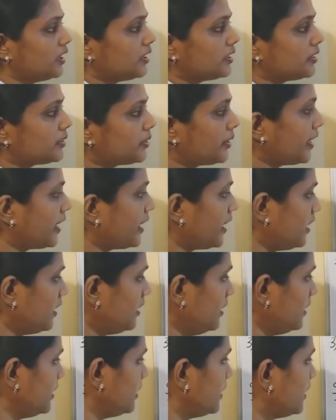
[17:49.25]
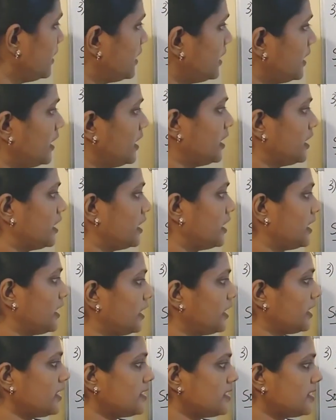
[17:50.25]
So here you
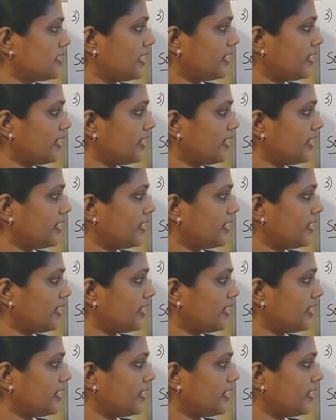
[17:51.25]
can see